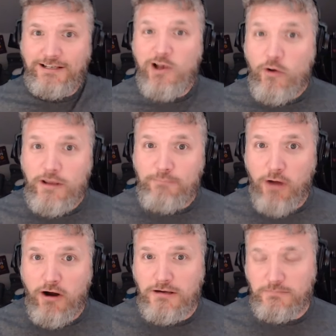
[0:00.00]
Cody
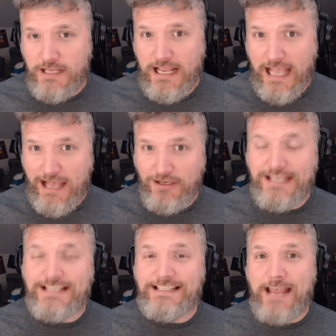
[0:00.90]
Barton being out
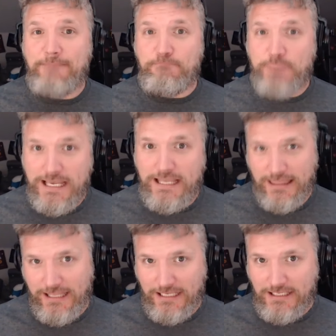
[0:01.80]
is a big
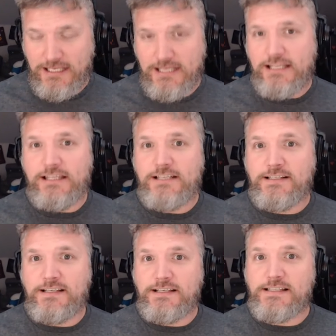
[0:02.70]
thing.
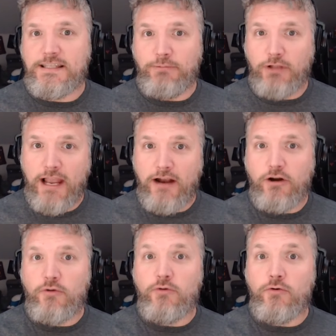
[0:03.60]
This is the player
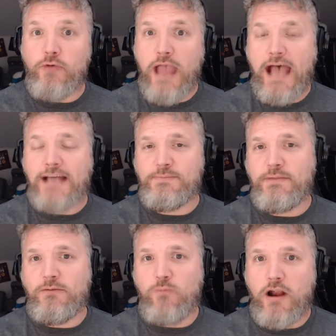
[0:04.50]
who has
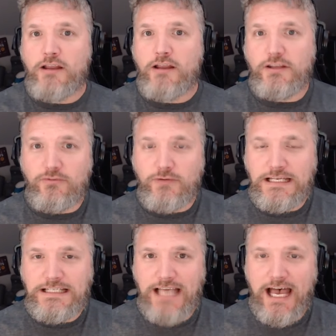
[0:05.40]
been wearing the
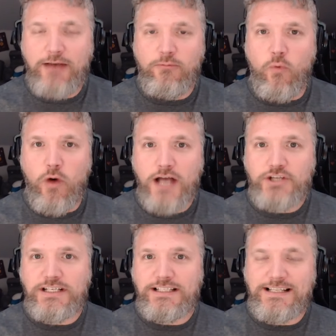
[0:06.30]
green dot.
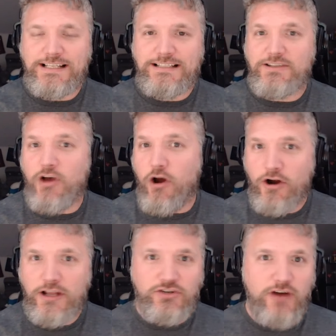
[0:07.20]
Washington's
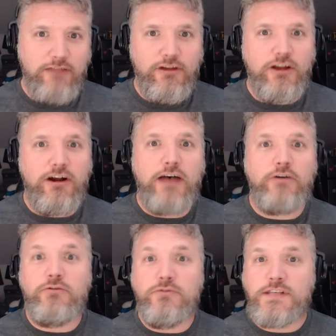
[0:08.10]
already trying to figure out
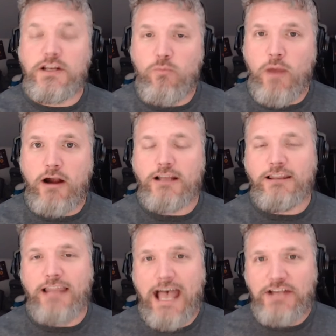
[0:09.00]
who's going to wear it.
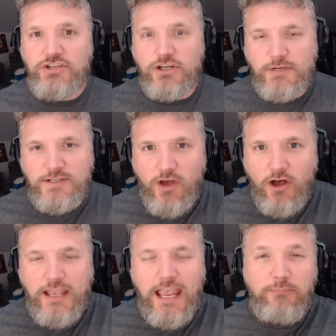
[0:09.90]
Last year, we saw
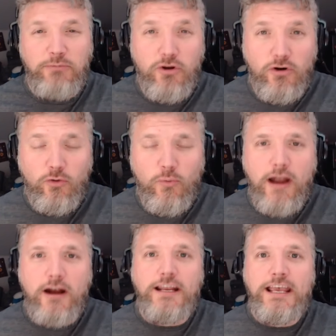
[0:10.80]
Cam Curl
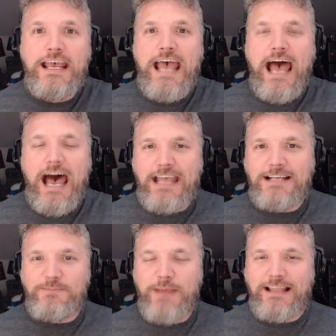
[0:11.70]
wear it. I
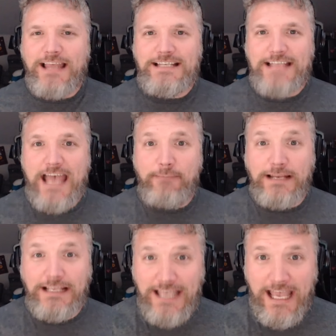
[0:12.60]
expect that to happen
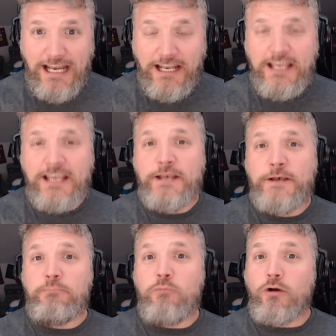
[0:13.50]
again.
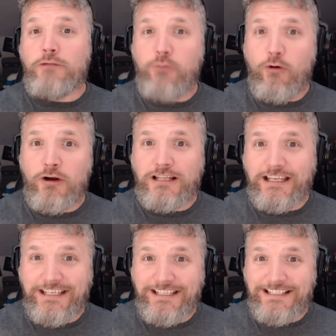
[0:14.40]
More
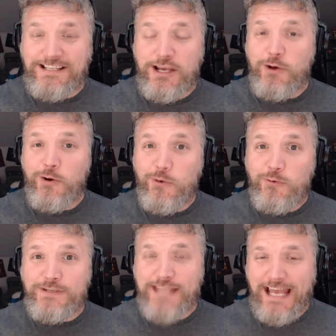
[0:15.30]
importantly is,
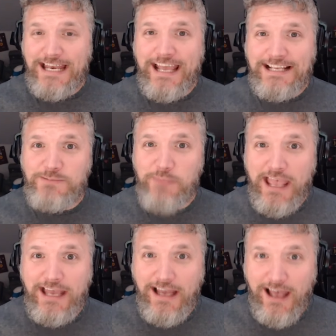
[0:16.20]
who's that next
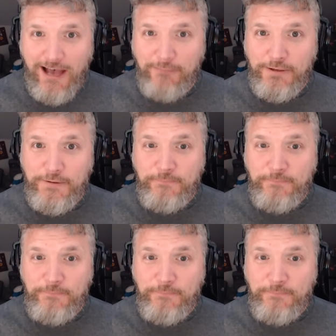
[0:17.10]
man up?